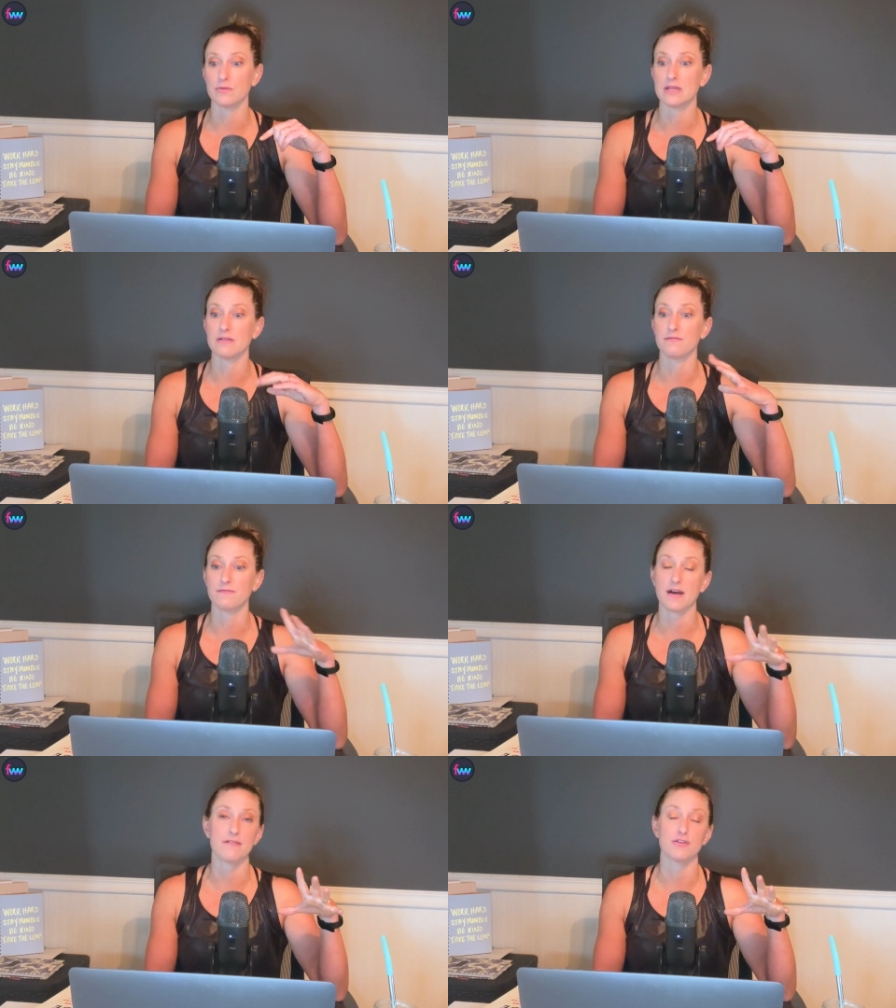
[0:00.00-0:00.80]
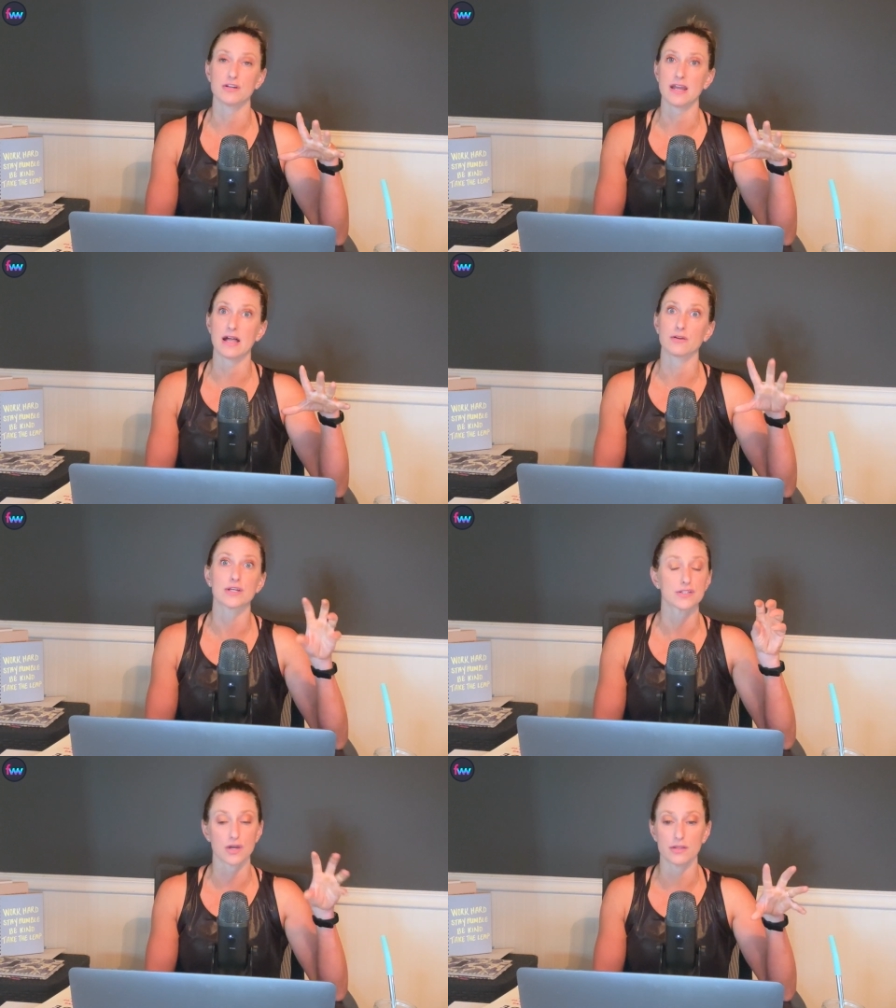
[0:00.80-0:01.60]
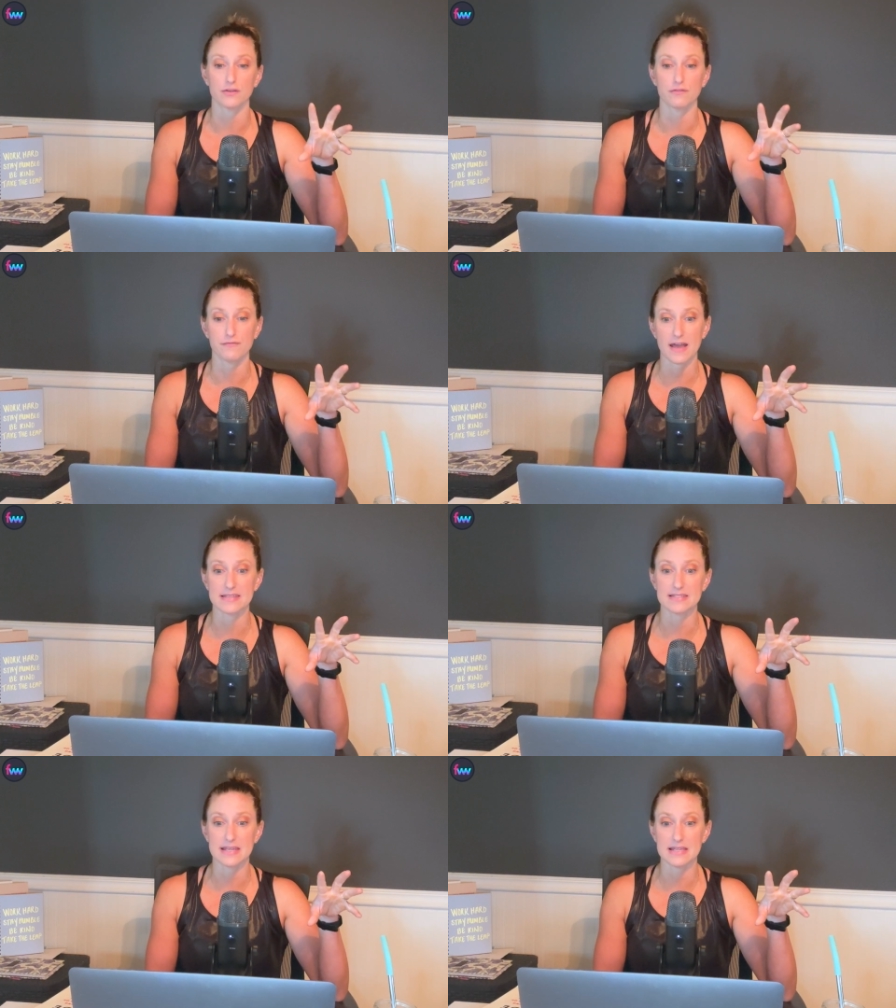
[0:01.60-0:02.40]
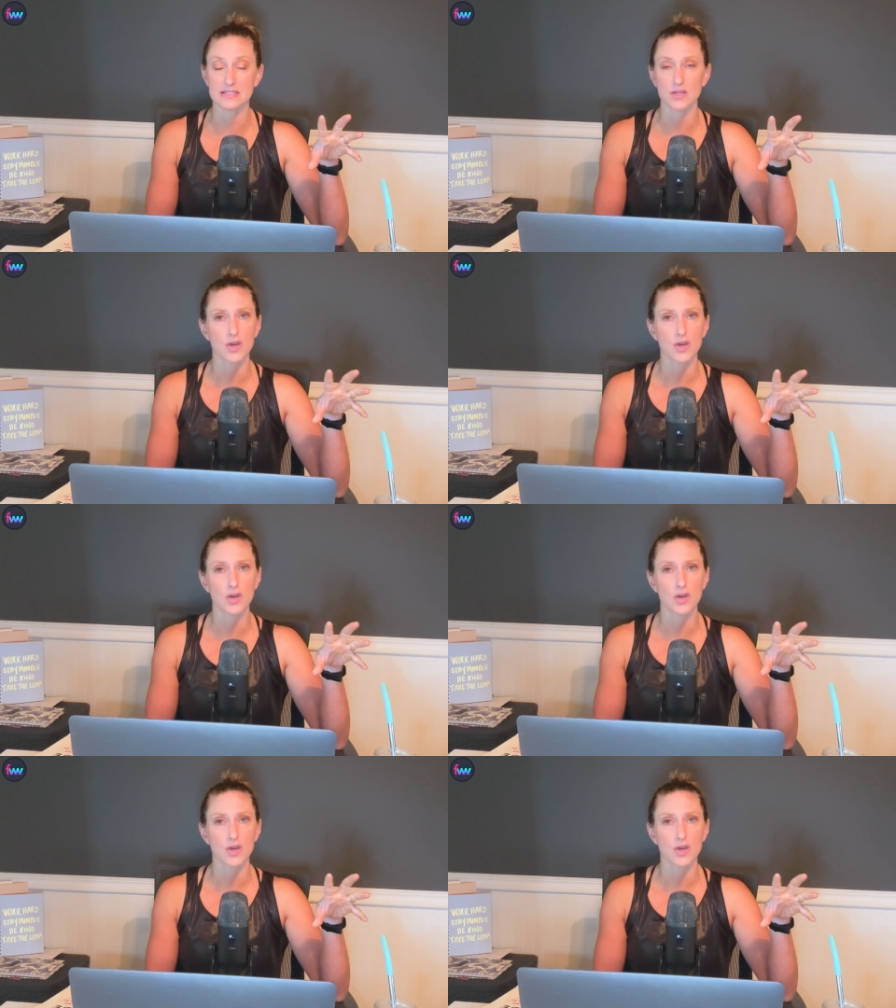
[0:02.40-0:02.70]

eat 500 calories on your fast days,